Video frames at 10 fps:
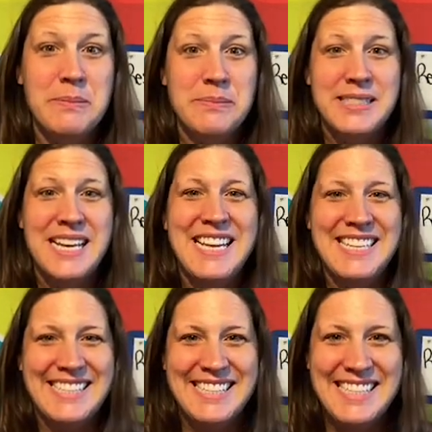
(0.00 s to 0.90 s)

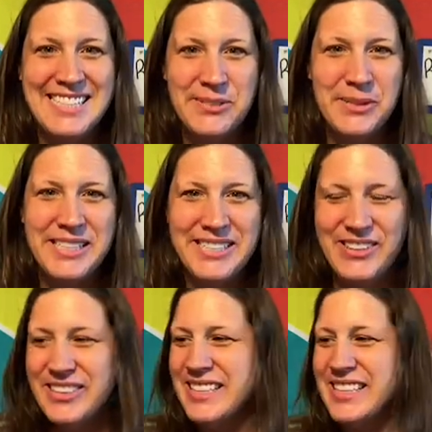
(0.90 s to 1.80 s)
since we
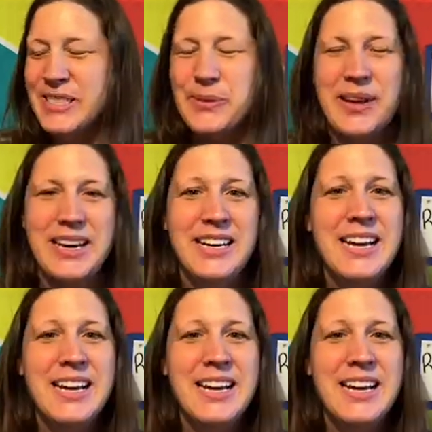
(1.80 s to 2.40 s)
started this one.